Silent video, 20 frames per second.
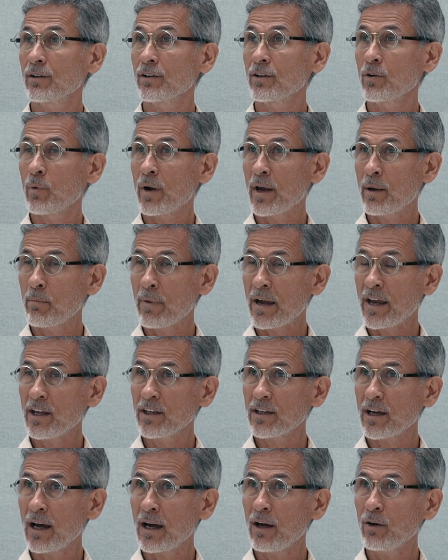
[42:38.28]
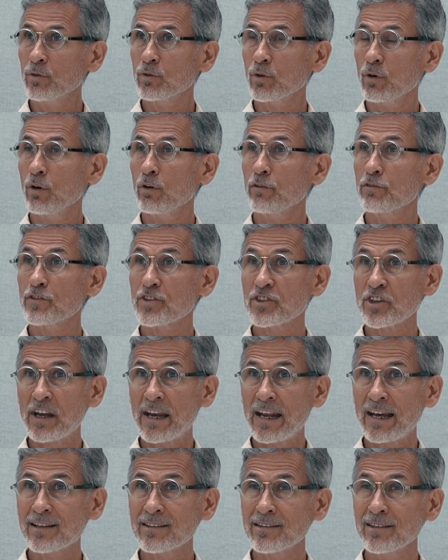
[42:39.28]
They were made out of
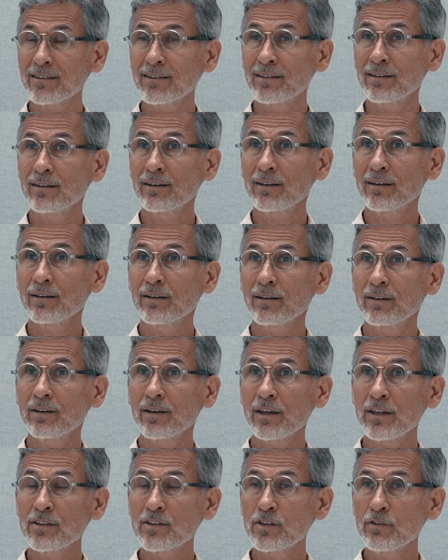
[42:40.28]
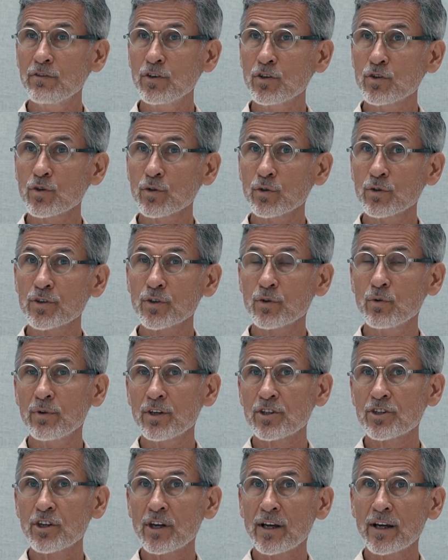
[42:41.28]
selected individuals who
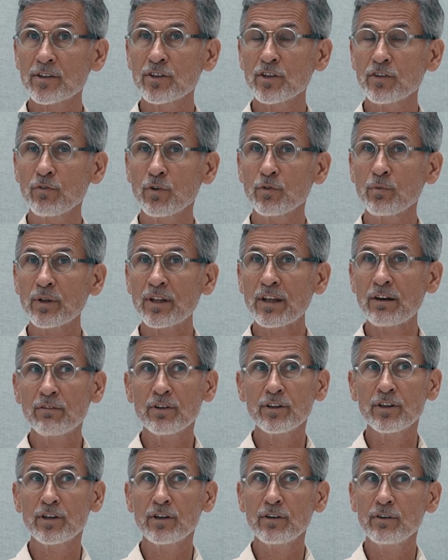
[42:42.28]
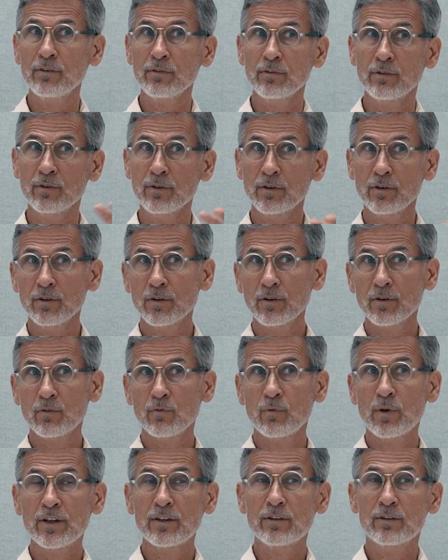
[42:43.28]
were selected for whatever they
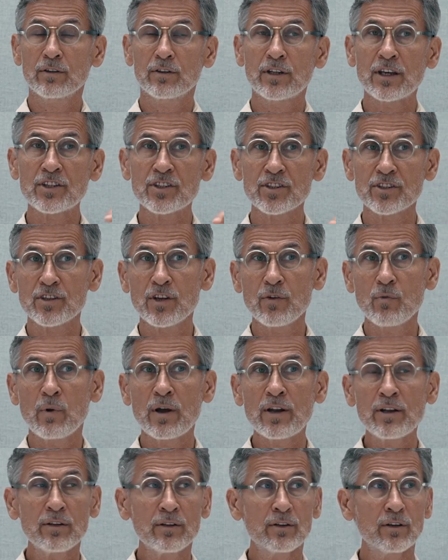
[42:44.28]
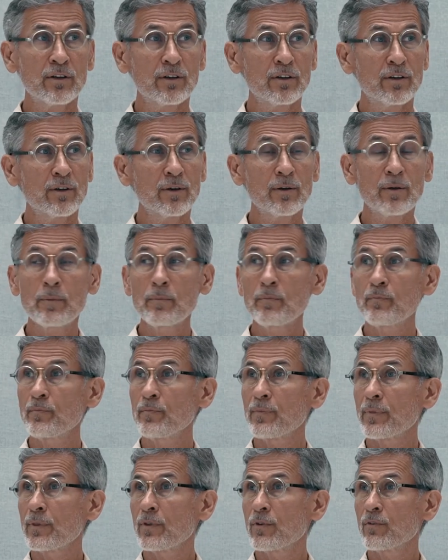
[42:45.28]
were, tests they went,
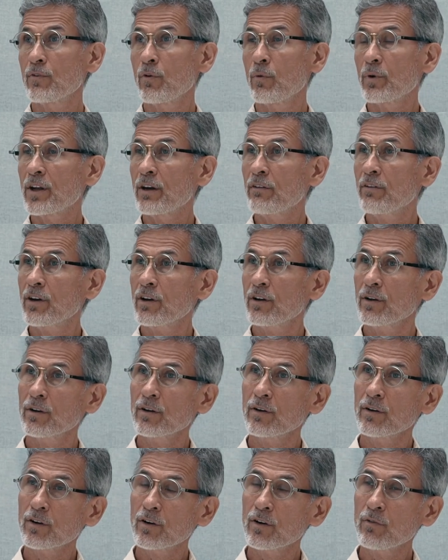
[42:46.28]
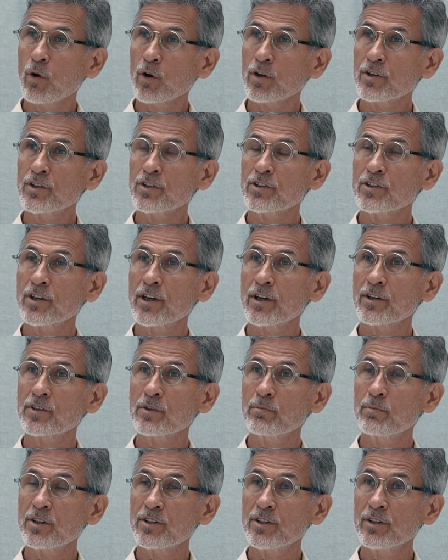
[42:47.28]
for whatever qualities they
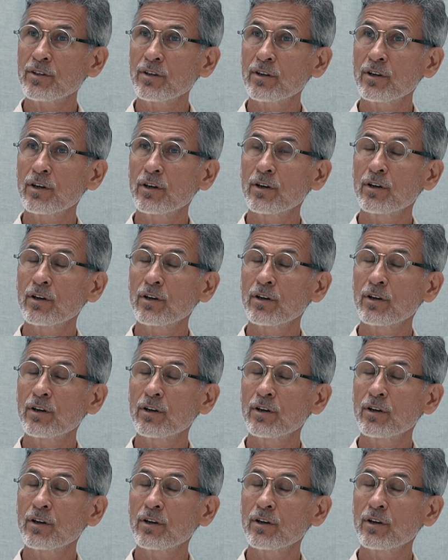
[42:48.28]
exhibited.